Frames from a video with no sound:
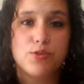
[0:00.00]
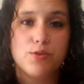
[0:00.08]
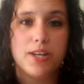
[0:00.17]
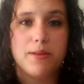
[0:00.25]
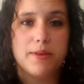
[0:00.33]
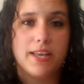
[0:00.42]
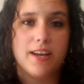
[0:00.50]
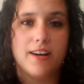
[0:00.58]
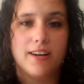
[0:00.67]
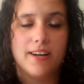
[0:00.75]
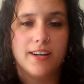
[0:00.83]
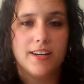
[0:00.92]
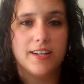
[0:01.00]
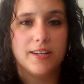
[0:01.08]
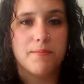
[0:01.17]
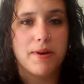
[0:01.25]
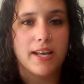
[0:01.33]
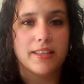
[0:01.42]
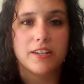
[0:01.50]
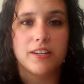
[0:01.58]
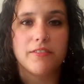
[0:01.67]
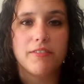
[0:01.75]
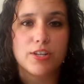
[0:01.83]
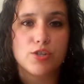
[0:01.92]
joining me on my little
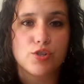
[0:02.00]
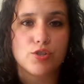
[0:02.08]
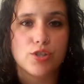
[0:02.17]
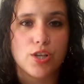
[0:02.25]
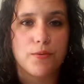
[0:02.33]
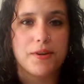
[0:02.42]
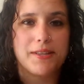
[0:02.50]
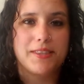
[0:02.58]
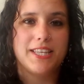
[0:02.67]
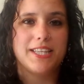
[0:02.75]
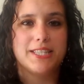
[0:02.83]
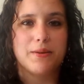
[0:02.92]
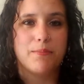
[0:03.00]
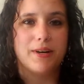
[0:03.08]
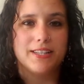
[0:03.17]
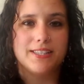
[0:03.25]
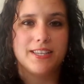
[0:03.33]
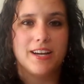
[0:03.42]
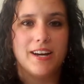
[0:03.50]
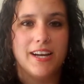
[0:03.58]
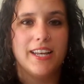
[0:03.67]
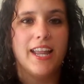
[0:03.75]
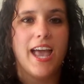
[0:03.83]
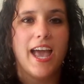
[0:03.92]
adventure sewing these buttons
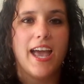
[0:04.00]
on.